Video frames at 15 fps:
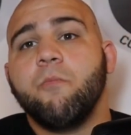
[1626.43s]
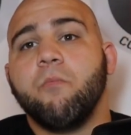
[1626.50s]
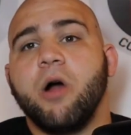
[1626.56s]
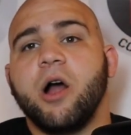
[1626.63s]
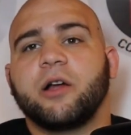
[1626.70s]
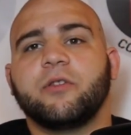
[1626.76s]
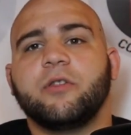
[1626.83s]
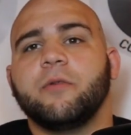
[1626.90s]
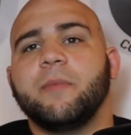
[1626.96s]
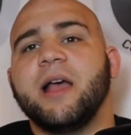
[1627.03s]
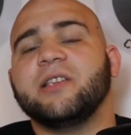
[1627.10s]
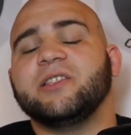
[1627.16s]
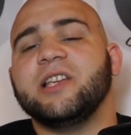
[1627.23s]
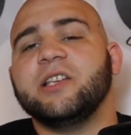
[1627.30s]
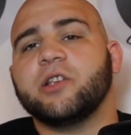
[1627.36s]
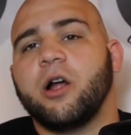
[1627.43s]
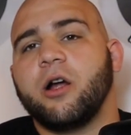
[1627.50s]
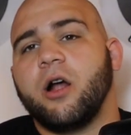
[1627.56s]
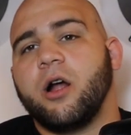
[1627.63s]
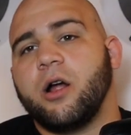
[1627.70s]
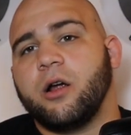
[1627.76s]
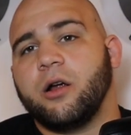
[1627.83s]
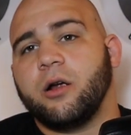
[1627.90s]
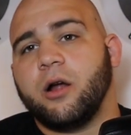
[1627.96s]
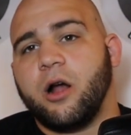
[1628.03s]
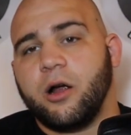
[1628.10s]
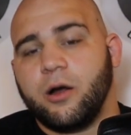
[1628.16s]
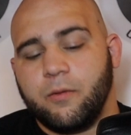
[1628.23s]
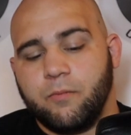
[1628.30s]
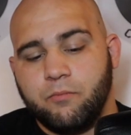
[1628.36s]
Market them as these are our,
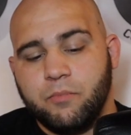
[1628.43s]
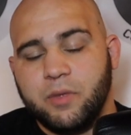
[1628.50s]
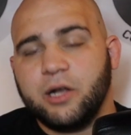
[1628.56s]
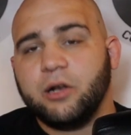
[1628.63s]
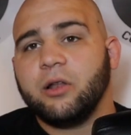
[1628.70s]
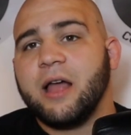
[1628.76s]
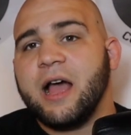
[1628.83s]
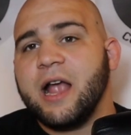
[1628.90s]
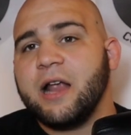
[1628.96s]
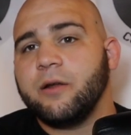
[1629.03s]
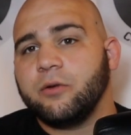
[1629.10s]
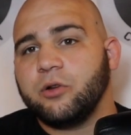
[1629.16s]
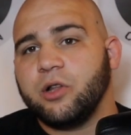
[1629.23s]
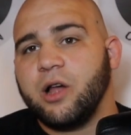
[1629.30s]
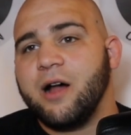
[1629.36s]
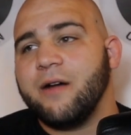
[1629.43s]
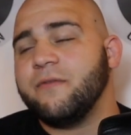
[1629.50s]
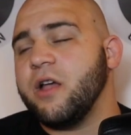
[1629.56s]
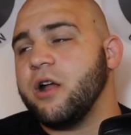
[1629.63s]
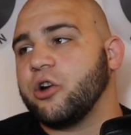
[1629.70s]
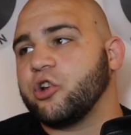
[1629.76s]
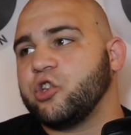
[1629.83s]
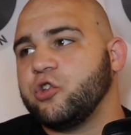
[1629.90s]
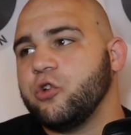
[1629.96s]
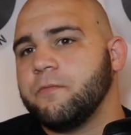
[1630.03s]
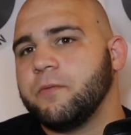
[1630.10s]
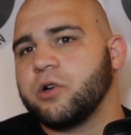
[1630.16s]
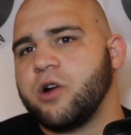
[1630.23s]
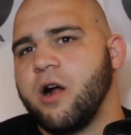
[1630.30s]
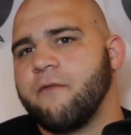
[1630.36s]
our middle line glove. They are
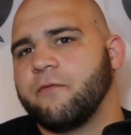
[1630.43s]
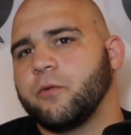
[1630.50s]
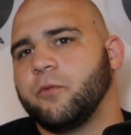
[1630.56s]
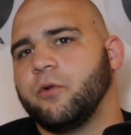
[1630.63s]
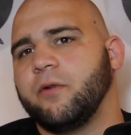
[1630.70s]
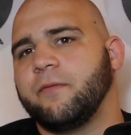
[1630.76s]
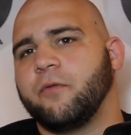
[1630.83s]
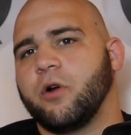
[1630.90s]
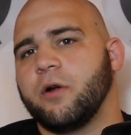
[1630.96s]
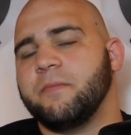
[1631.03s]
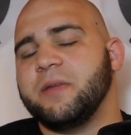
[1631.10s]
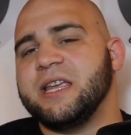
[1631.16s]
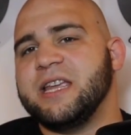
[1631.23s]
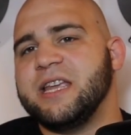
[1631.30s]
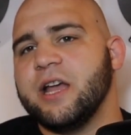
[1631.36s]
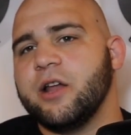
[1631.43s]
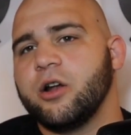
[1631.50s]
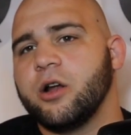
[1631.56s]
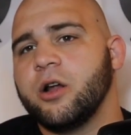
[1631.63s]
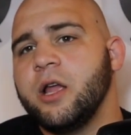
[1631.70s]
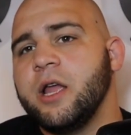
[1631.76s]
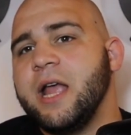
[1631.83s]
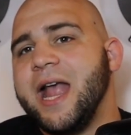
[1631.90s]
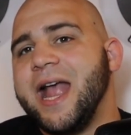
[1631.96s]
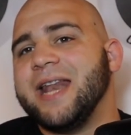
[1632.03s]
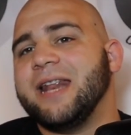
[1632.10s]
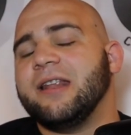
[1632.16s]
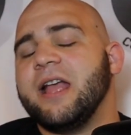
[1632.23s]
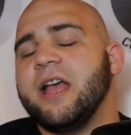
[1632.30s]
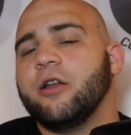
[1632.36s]
super comfortable for a beginner
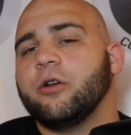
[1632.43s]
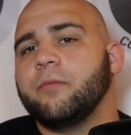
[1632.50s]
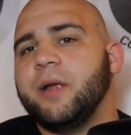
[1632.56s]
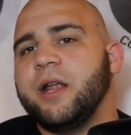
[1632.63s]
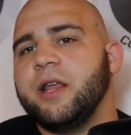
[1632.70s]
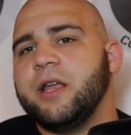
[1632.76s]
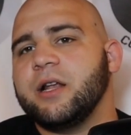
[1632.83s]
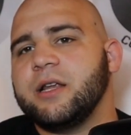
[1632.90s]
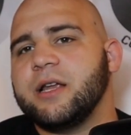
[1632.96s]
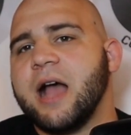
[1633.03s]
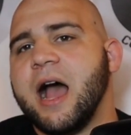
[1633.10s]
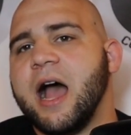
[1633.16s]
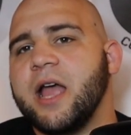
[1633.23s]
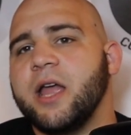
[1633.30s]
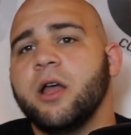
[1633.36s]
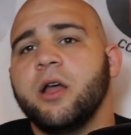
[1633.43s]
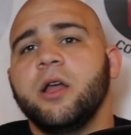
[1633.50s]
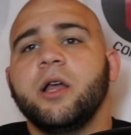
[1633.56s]
and an intermediate guy,